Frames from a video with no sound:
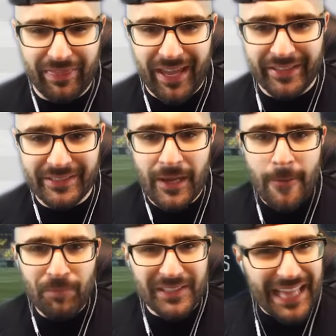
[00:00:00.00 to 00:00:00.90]
things.
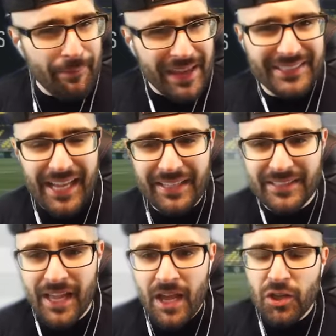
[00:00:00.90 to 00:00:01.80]
Does that make
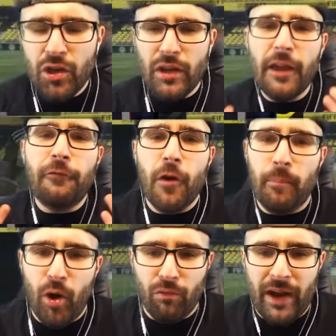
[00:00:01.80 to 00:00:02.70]
sense? You know, like
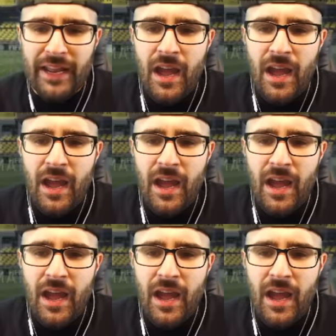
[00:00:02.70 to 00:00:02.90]
football, right?